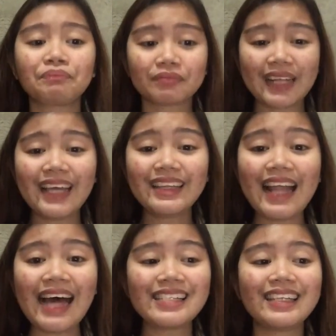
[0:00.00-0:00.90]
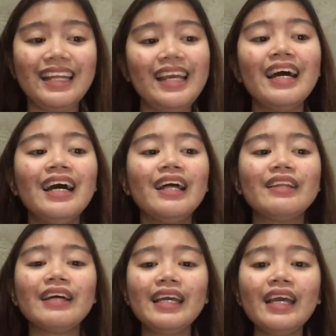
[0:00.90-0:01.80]
And lastly,
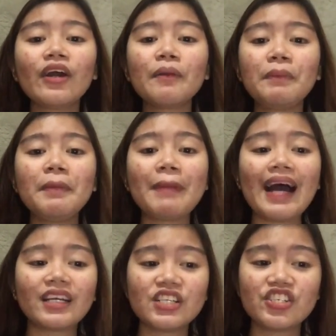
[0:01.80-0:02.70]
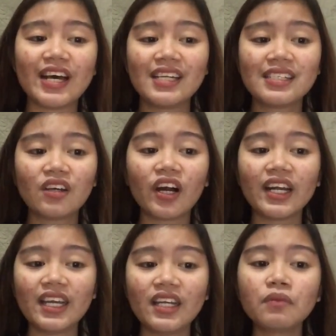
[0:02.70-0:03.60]
the ERP packages are
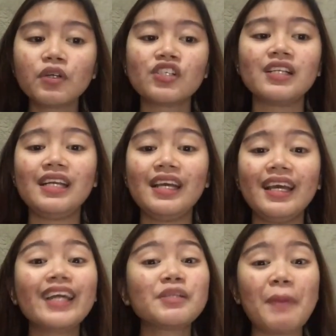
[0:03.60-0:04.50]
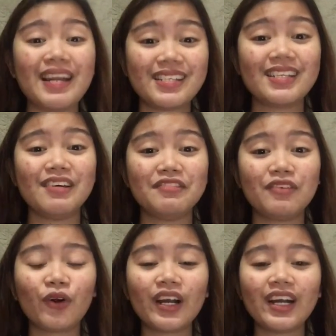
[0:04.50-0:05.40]
enormously expensive
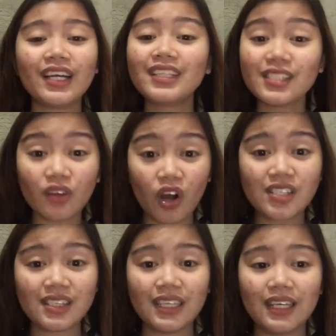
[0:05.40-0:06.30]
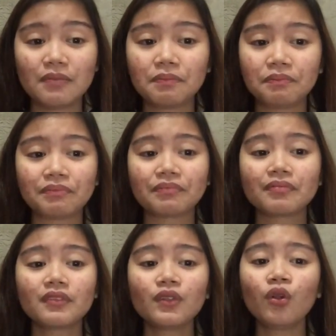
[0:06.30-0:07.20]
or it is costly.
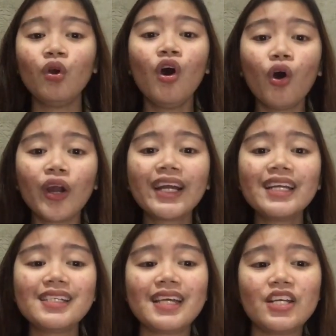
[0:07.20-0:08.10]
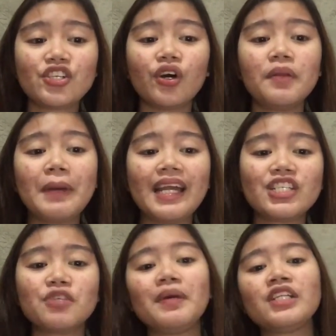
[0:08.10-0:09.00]
Organization
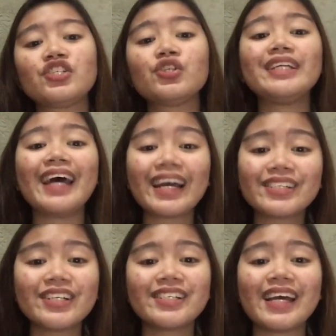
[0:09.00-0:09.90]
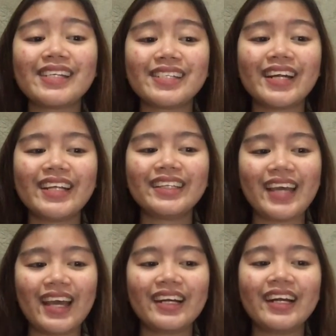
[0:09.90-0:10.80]
management should exercise great
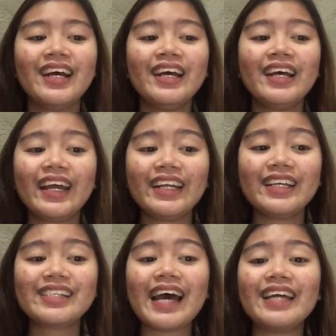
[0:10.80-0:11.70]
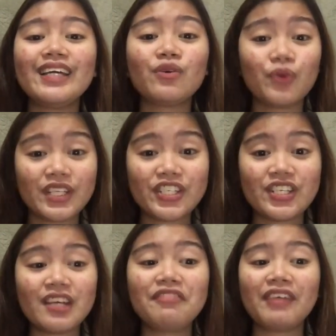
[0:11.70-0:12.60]
care in deciding
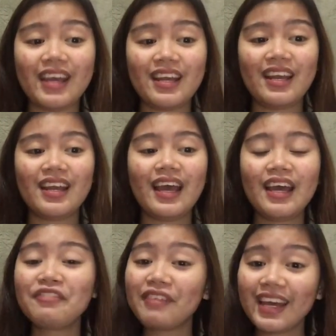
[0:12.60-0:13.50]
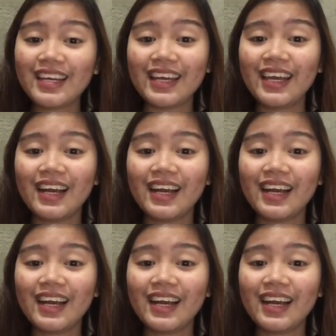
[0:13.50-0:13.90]
which, if any,